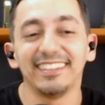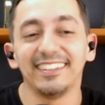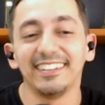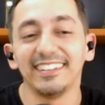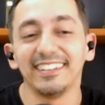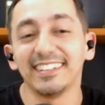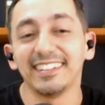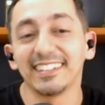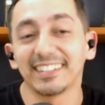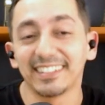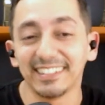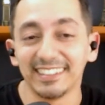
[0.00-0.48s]

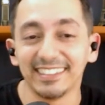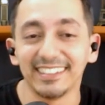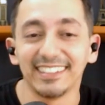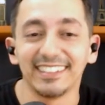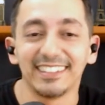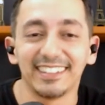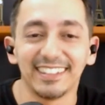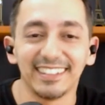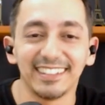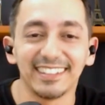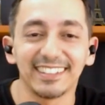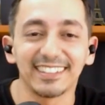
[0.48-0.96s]
this is
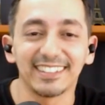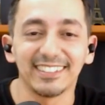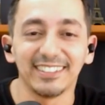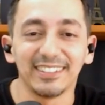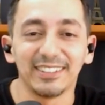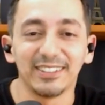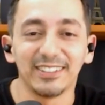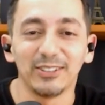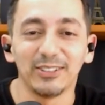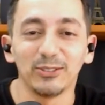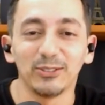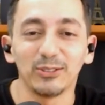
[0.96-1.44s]
good. This is
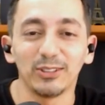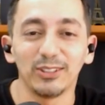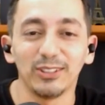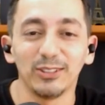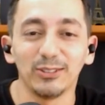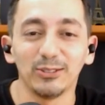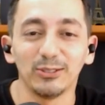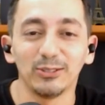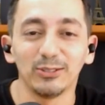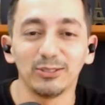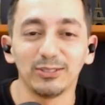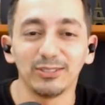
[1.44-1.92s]
good.
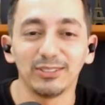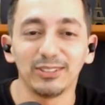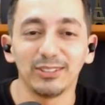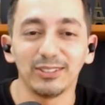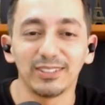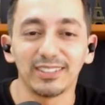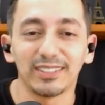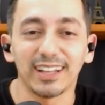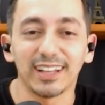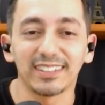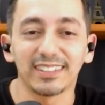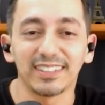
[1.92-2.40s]

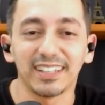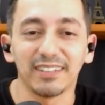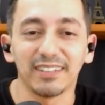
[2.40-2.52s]
You said